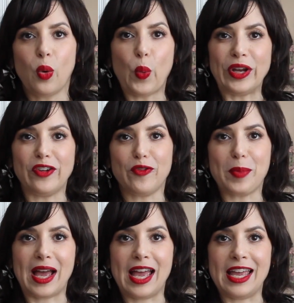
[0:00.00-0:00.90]
One of
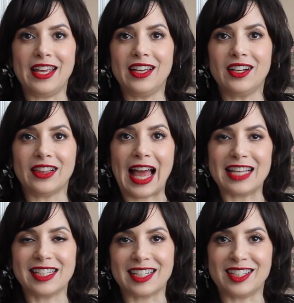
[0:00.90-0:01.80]
my
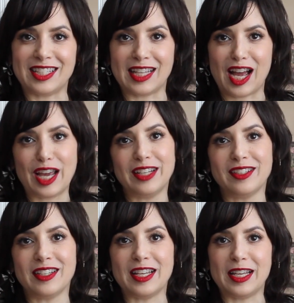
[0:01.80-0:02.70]
classic
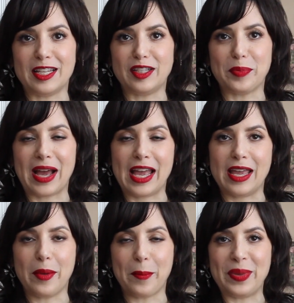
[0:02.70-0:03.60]
designs is
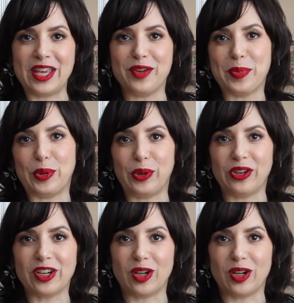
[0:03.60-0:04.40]
my big bold